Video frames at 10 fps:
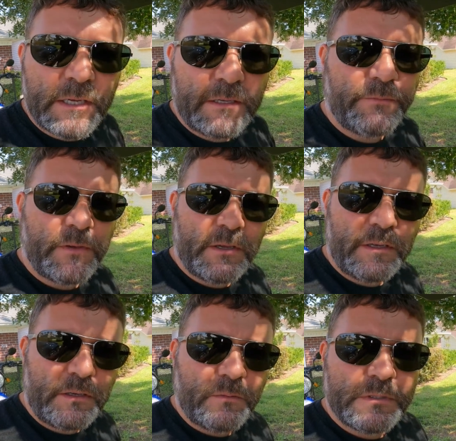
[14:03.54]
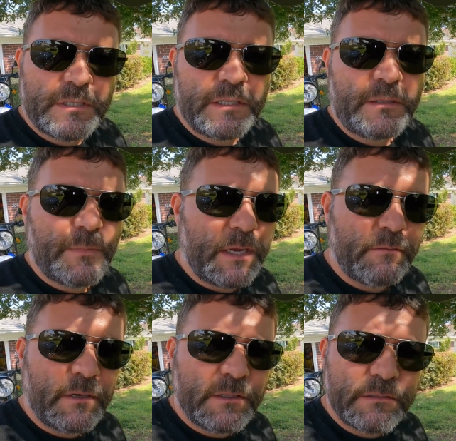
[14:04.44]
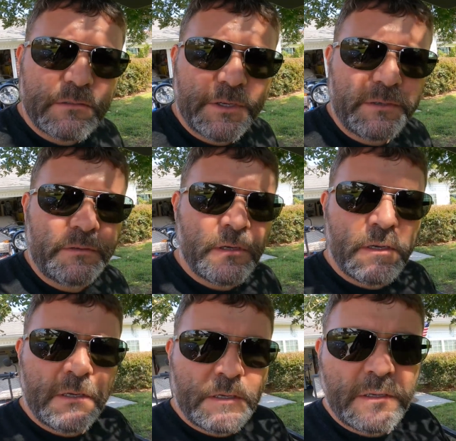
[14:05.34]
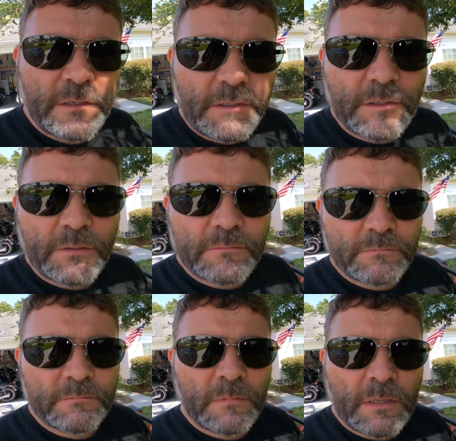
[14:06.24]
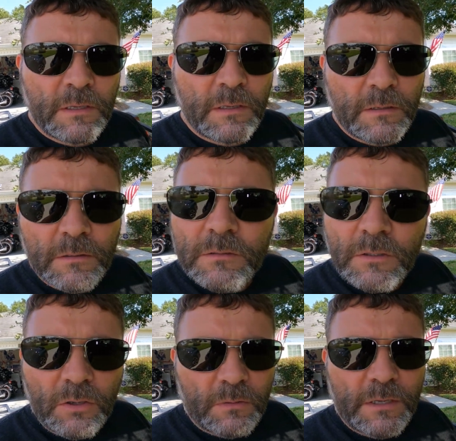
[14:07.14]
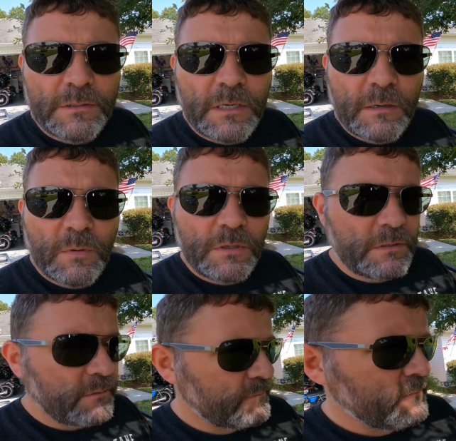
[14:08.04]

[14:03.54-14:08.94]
like if I, once I get the bike running, so I can, go around the neighborhood.